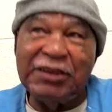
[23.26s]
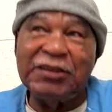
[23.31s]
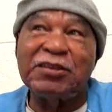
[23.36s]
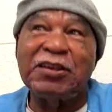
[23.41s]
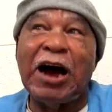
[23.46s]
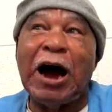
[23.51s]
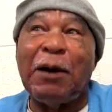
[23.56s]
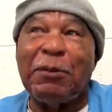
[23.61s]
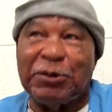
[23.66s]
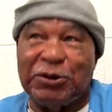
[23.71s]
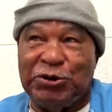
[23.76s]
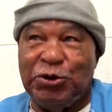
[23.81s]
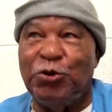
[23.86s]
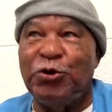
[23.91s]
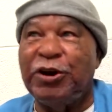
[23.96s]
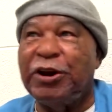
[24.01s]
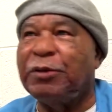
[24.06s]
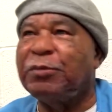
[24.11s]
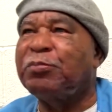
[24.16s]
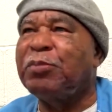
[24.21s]
this
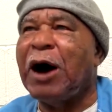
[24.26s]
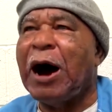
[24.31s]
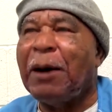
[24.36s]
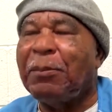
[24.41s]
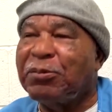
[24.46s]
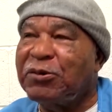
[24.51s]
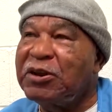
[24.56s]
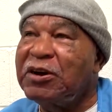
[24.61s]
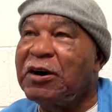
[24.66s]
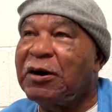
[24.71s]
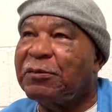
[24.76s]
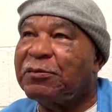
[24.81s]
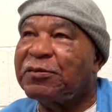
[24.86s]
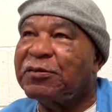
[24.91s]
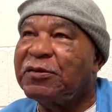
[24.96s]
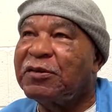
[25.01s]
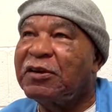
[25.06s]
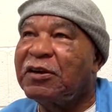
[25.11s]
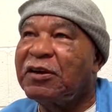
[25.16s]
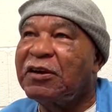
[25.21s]
opportunity popped
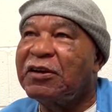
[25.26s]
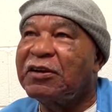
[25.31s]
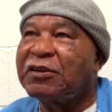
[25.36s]
up,